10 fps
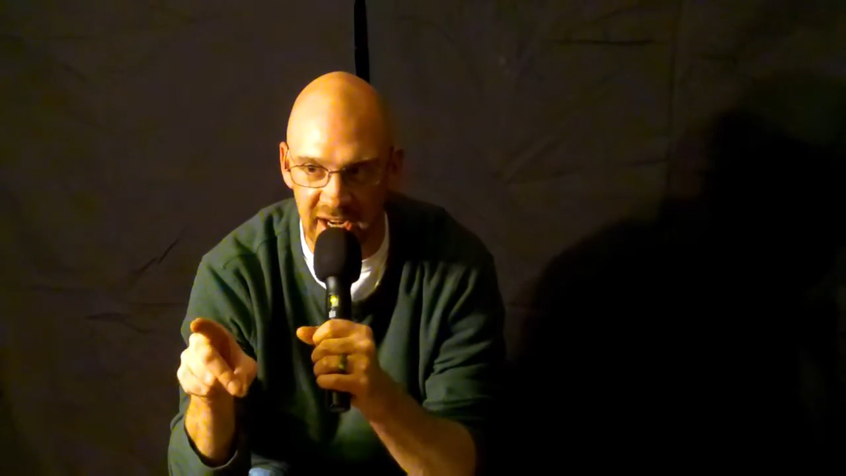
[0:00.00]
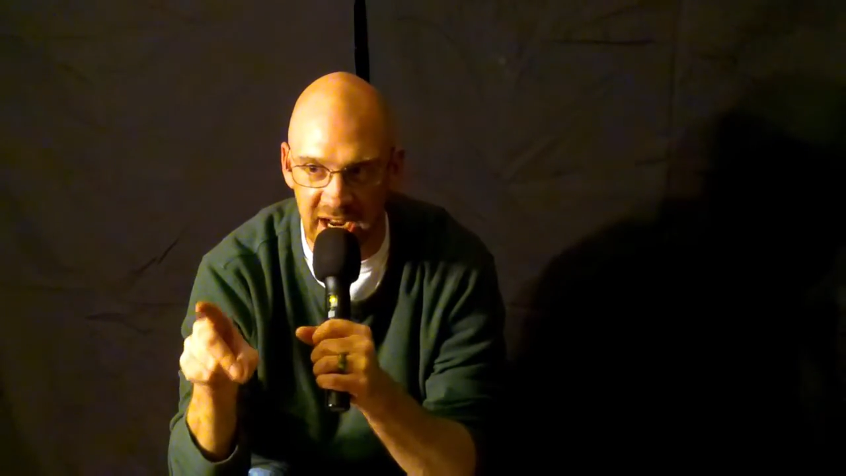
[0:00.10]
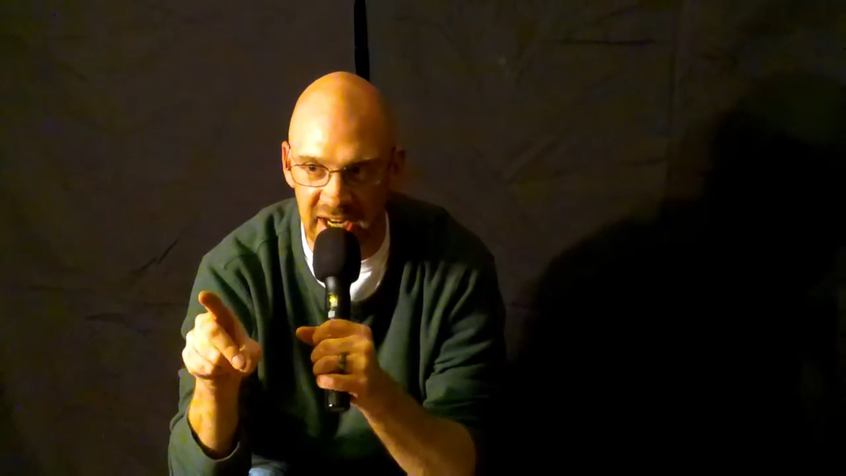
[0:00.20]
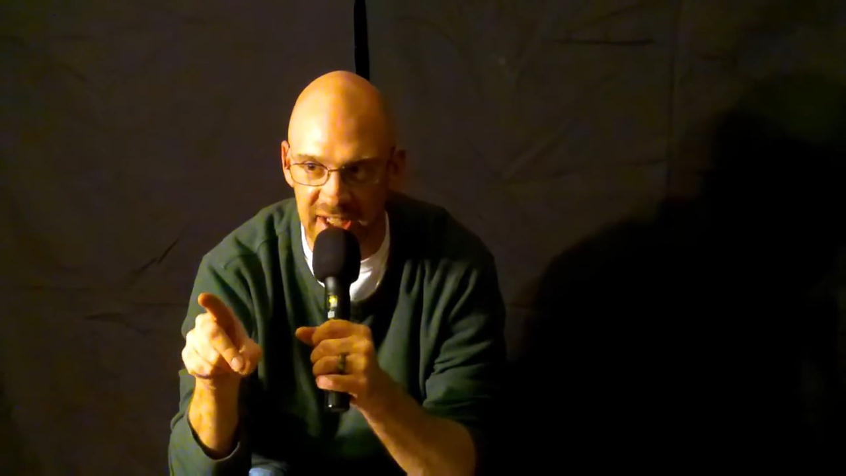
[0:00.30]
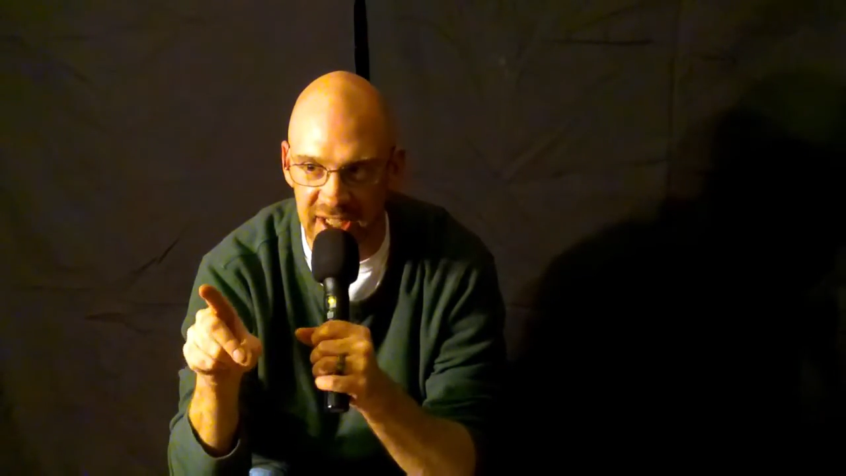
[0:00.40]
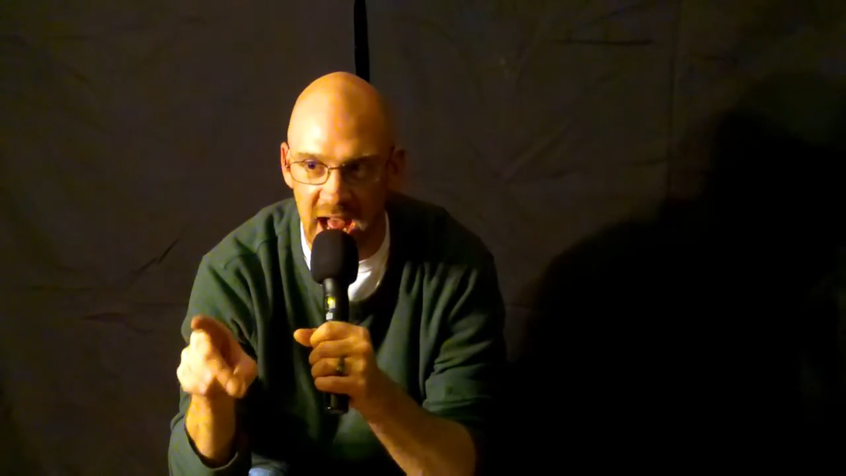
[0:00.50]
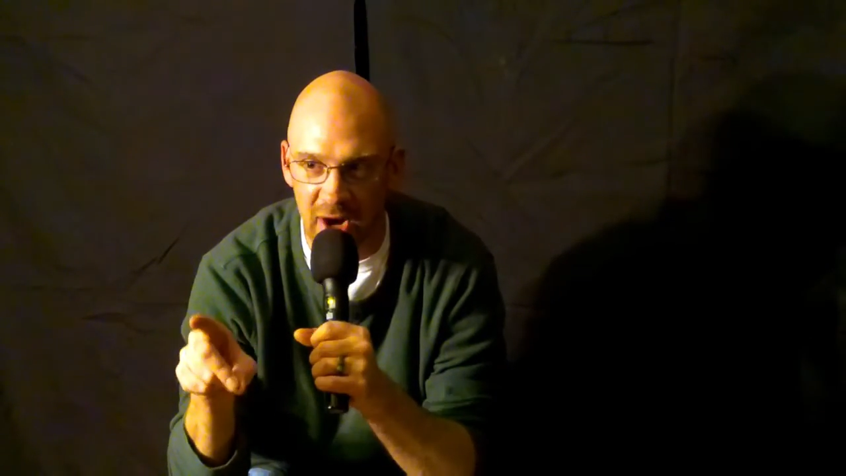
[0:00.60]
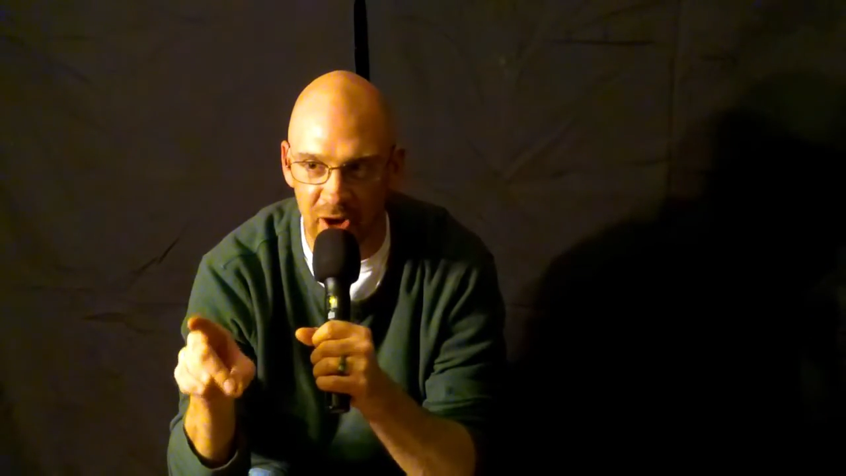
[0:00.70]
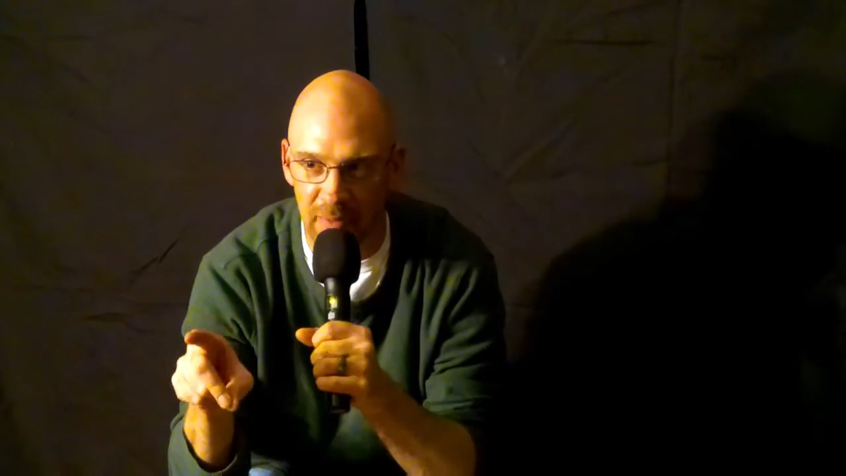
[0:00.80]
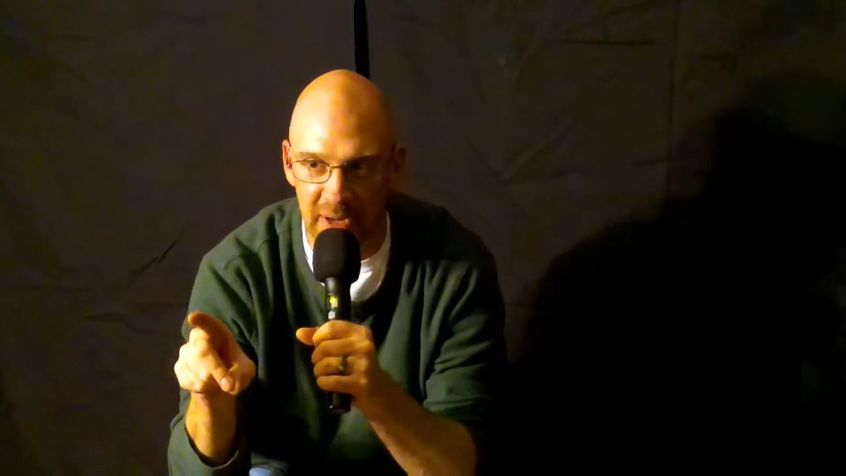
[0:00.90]
It is not
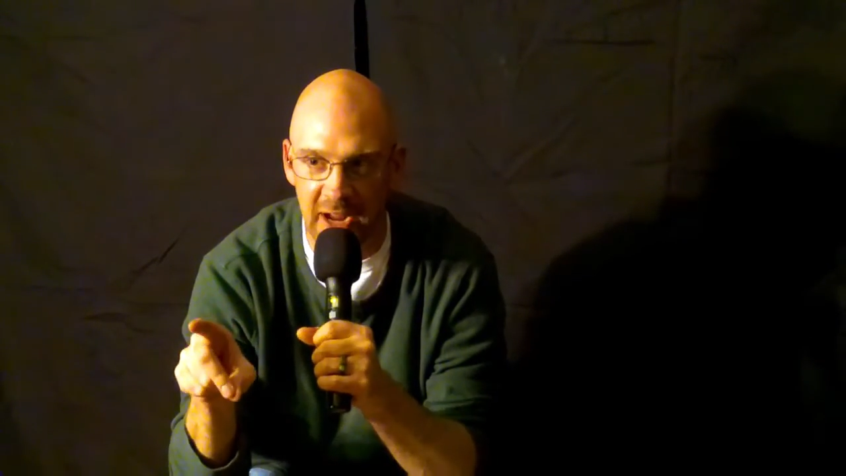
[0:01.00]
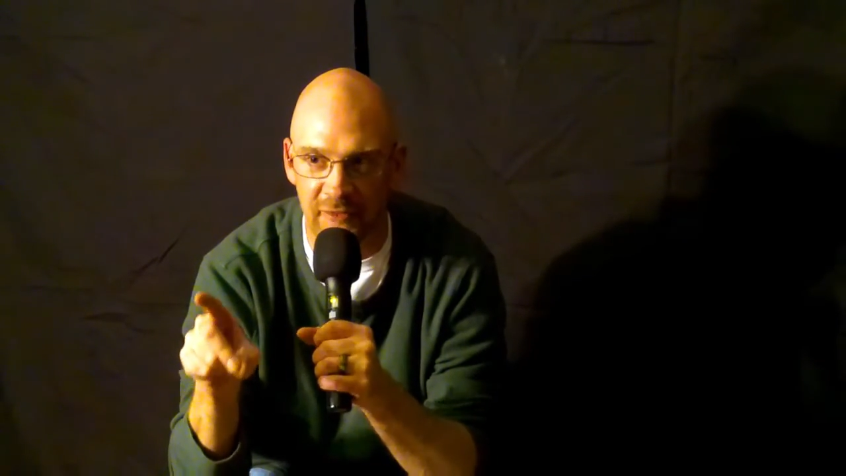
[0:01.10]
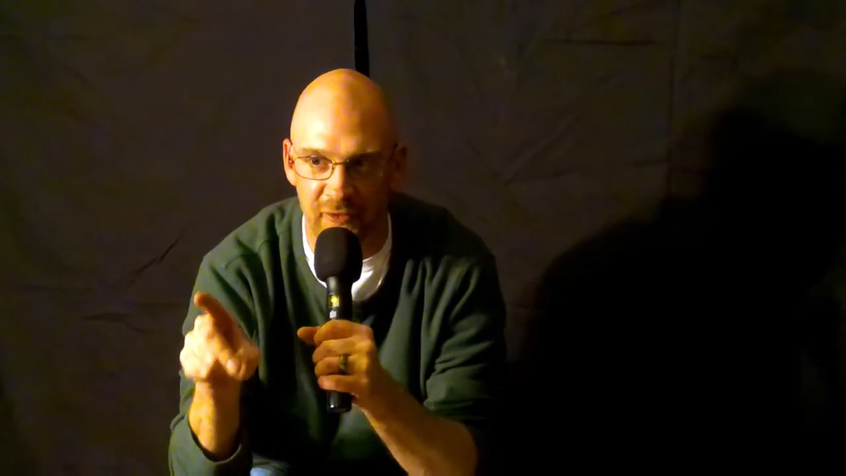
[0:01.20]
going to be a